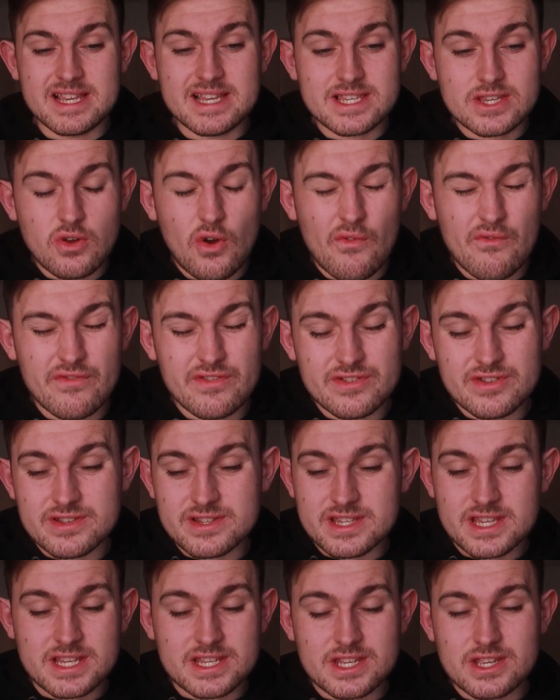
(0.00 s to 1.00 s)
His
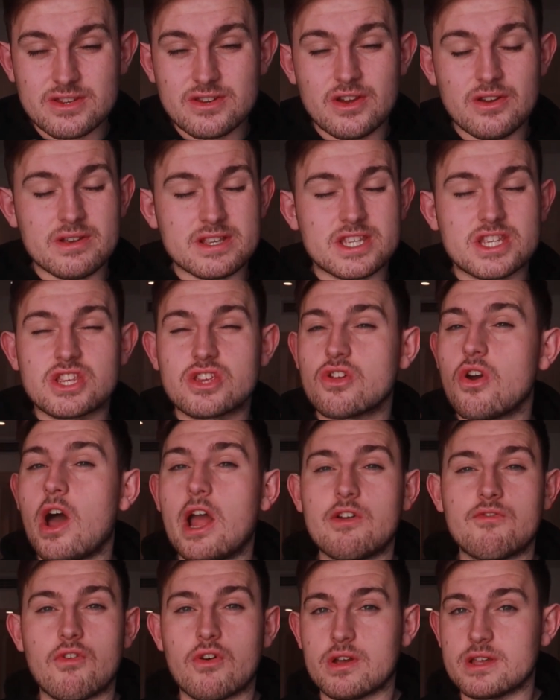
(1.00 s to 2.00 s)
confidence has, you know,
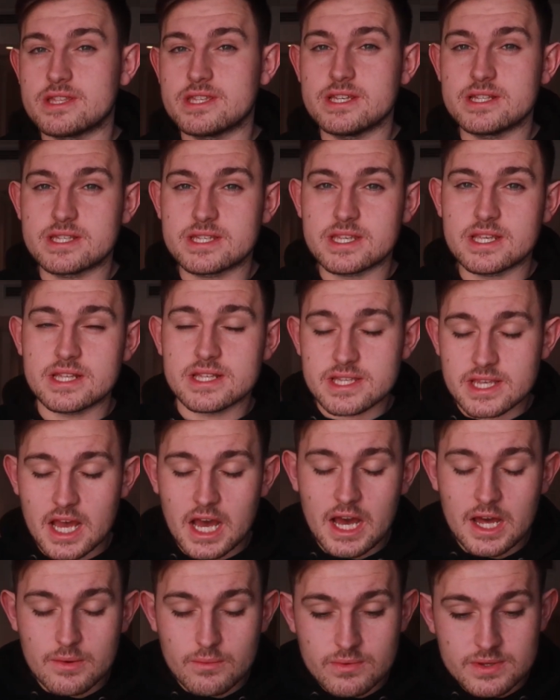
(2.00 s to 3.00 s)
skyrocketed since
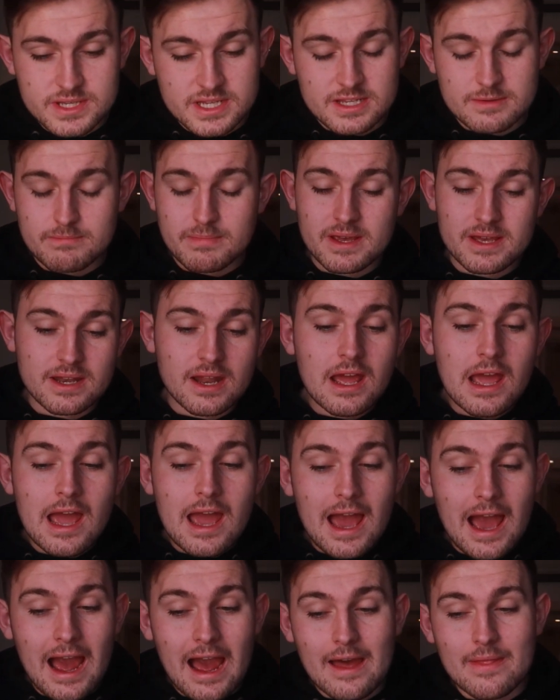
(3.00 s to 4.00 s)
Edwards has been
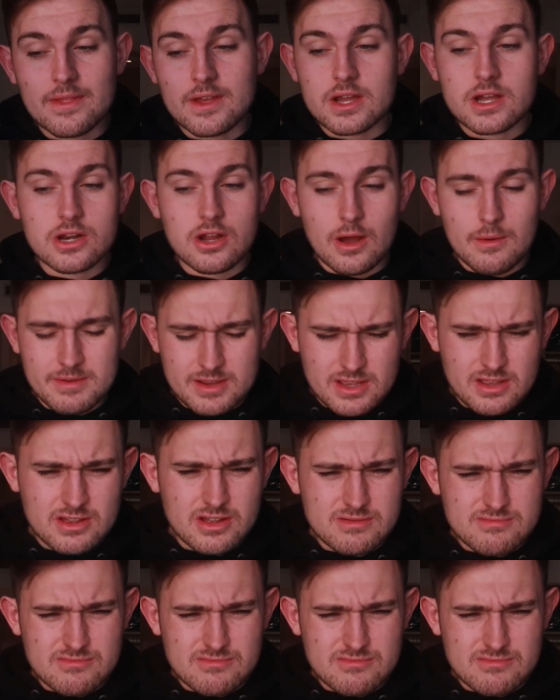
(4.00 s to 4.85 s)
at the club.